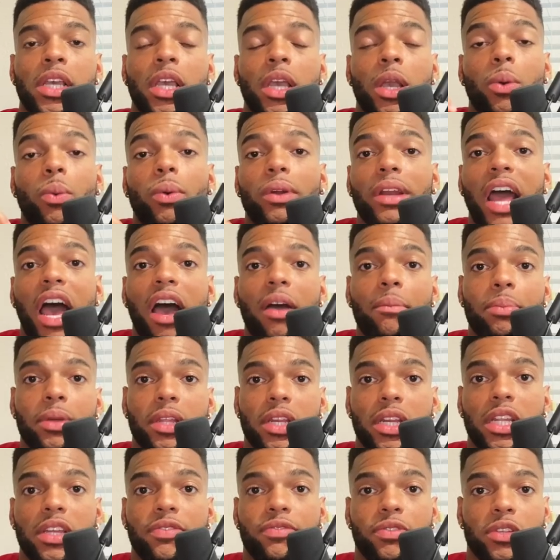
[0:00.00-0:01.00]
when I've been
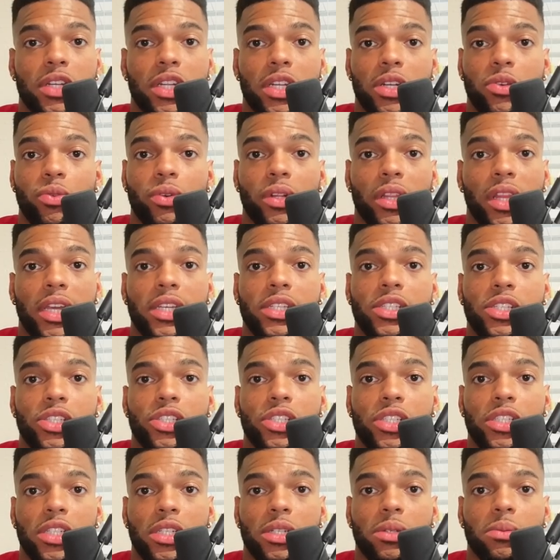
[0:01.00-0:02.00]
even in a
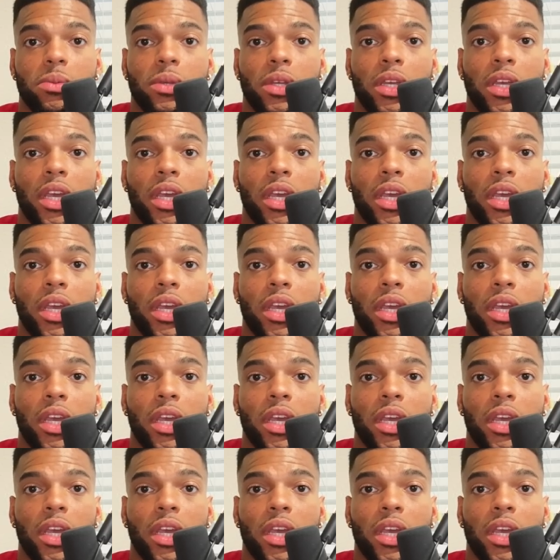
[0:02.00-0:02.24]
relationship